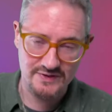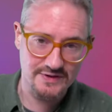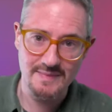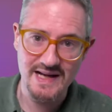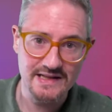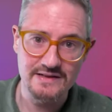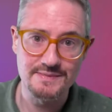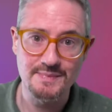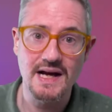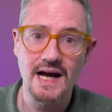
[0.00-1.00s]
through the
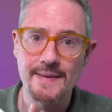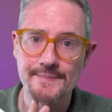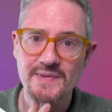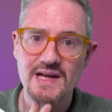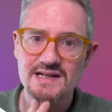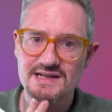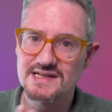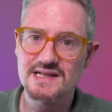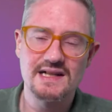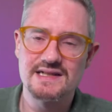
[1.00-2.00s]
menus, but I
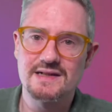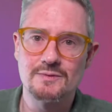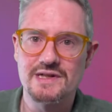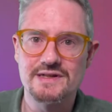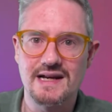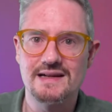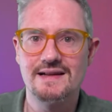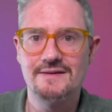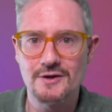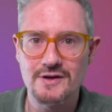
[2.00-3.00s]
just don't want you to,
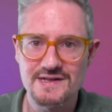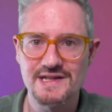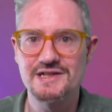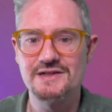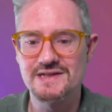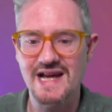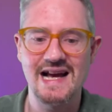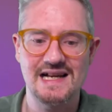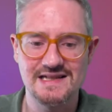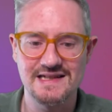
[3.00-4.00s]
if you're using Shoot,
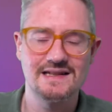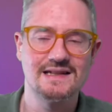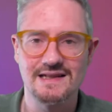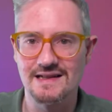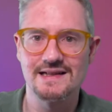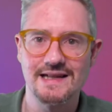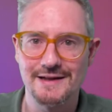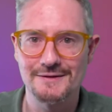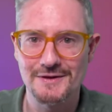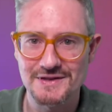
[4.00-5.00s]
to accidentally like
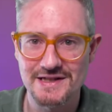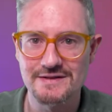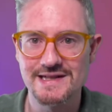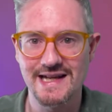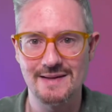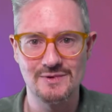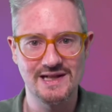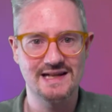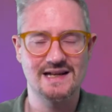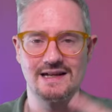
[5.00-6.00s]
kick off continuity camera
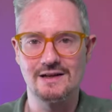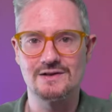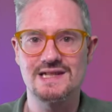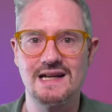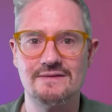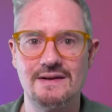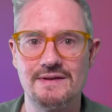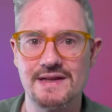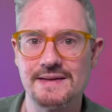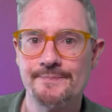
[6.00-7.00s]
and get kind of locked out of
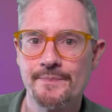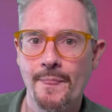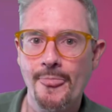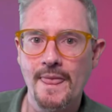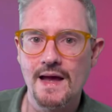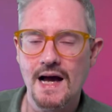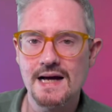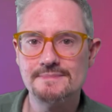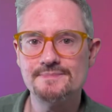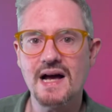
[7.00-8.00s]
everything.
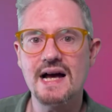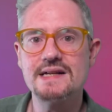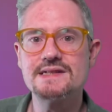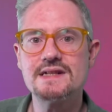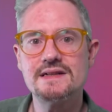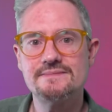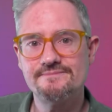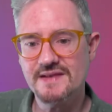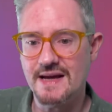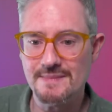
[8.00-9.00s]
And
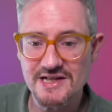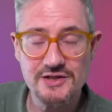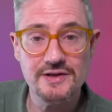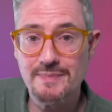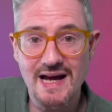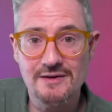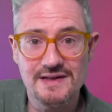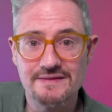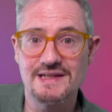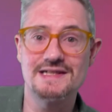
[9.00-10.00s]
yeah, make sure you power
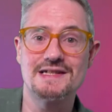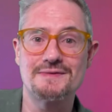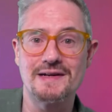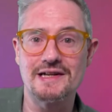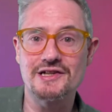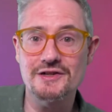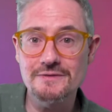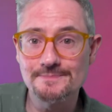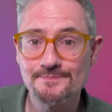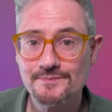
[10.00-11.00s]
the device that's running
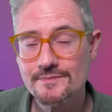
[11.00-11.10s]
Shoot.